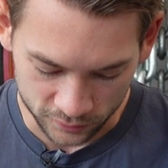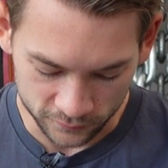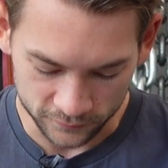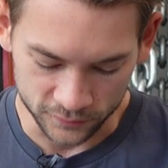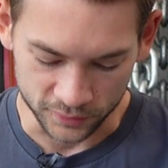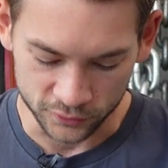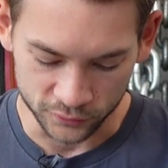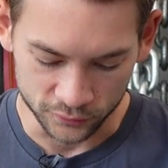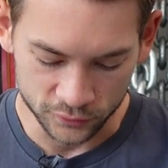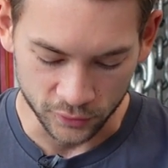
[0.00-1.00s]
really
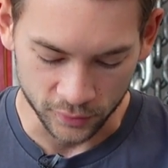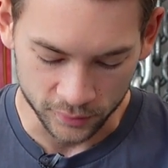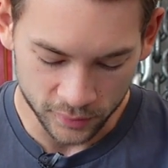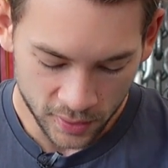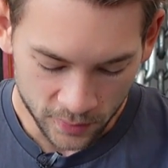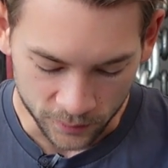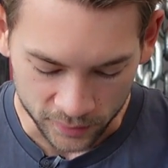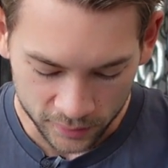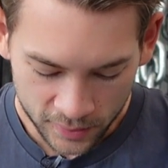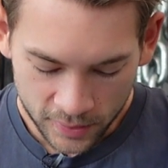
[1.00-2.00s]
crude drawing.
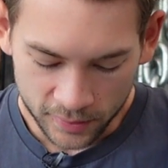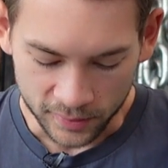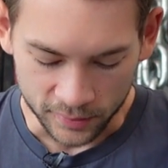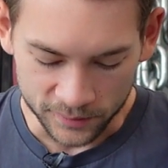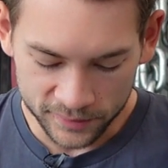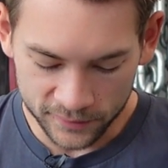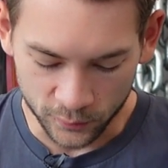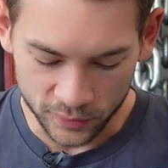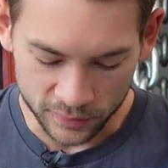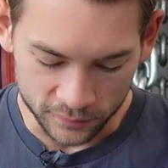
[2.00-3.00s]
But instead of
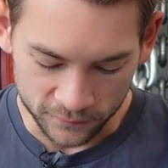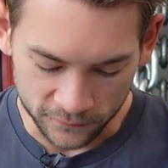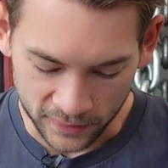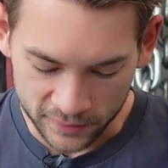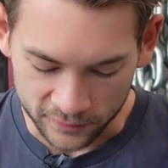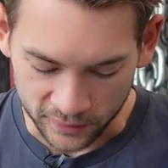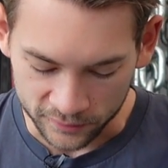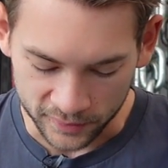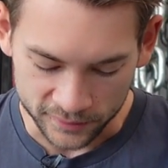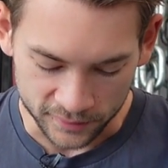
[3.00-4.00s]
working on flat ground
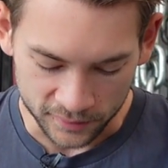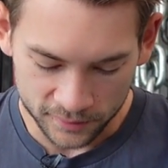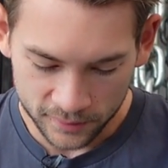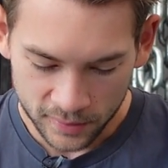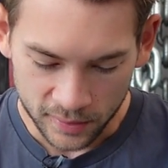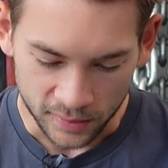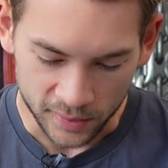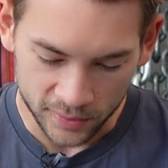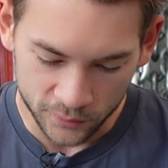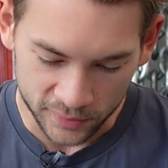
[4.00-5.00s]
like this,
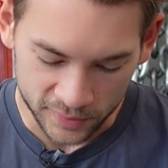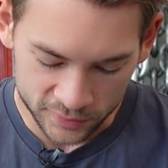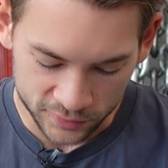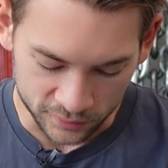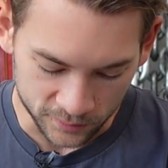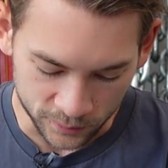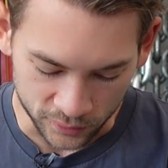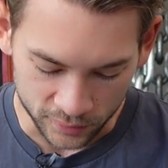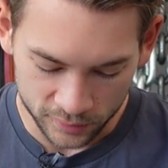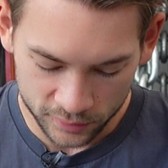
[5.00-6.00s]
I would actually
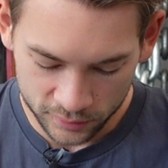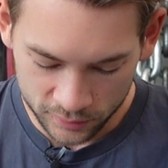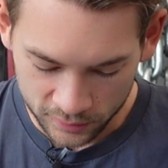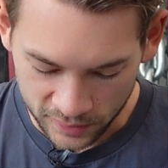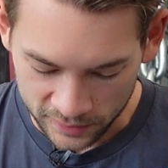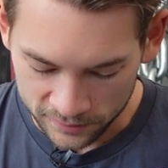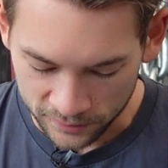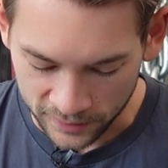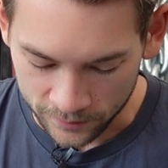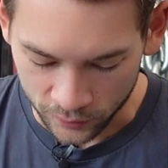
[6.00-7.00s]
put a
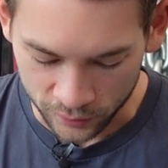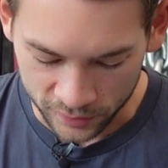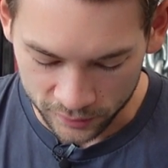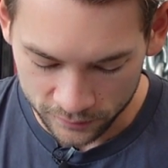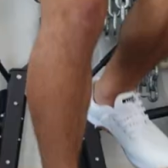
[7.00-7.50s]
slant board here